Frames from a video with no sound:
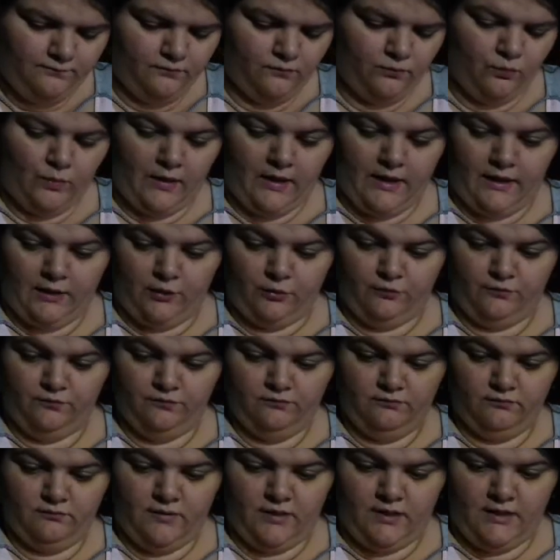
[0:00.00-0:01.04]
Wow.
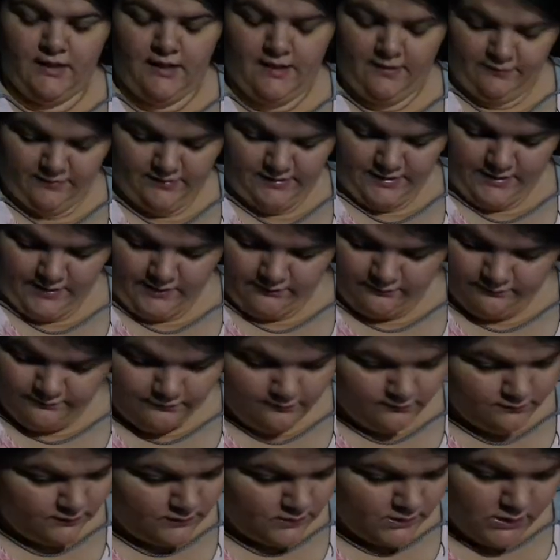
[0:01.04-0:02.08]
I already
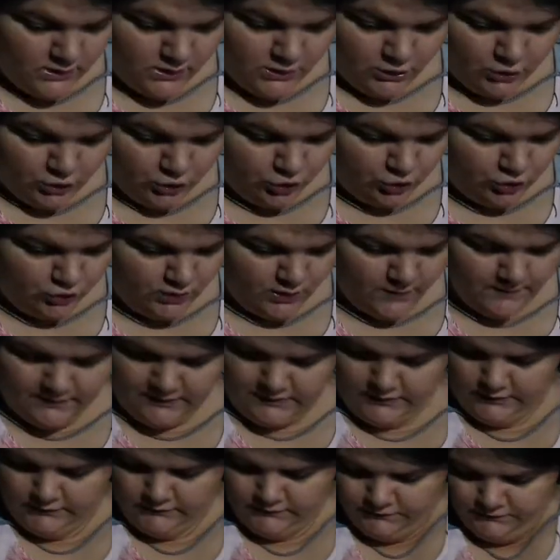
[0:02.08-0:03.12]

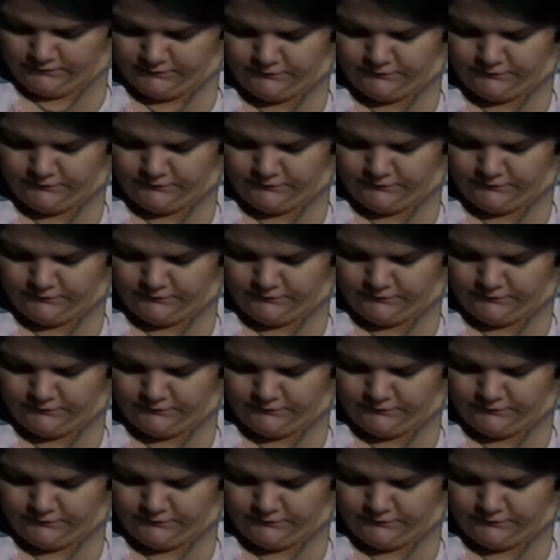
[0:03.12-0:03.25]
dropped it.